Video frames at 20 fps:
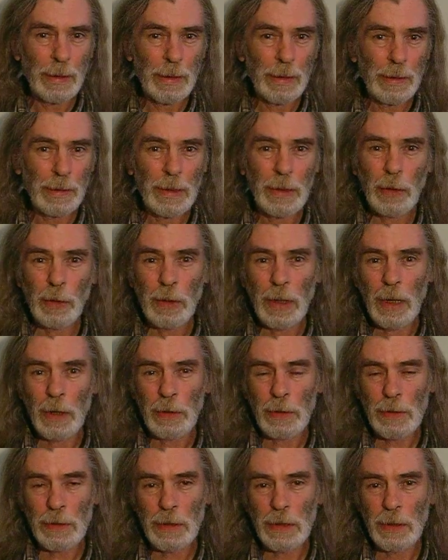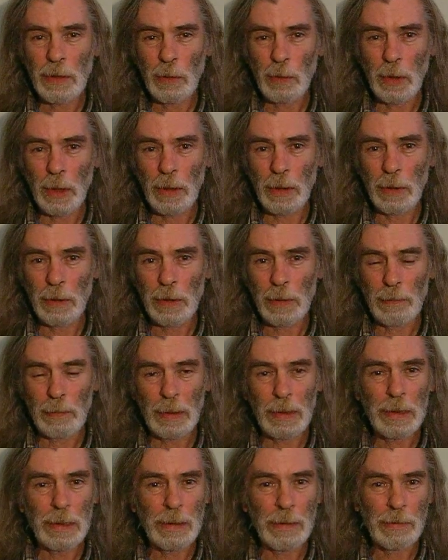They look out and see the world and
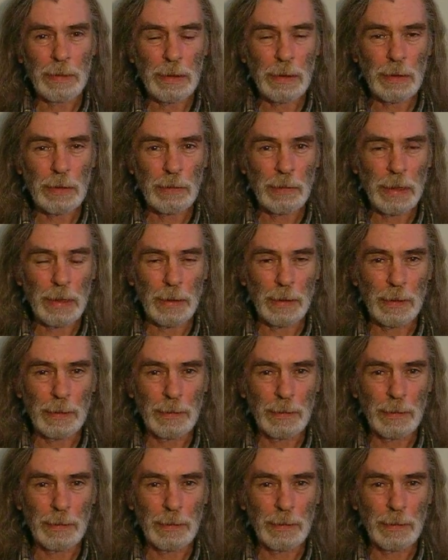believe it is real.